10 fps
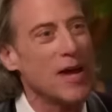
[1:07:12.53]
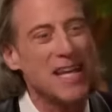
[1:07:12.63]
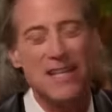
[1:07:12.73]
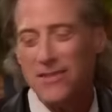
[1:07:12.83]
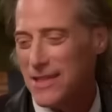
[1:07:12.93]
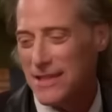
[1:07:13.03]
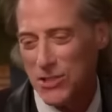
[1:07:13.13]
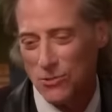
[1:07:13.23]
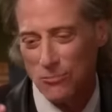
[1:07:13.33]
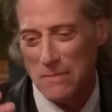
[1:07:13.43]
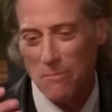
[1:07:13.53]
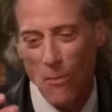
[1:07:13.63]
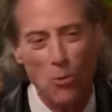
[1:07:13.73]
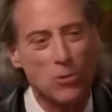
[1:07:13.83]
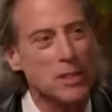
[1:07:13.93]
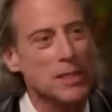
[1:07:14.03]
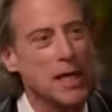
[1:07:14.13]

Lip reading: of anything that's remotely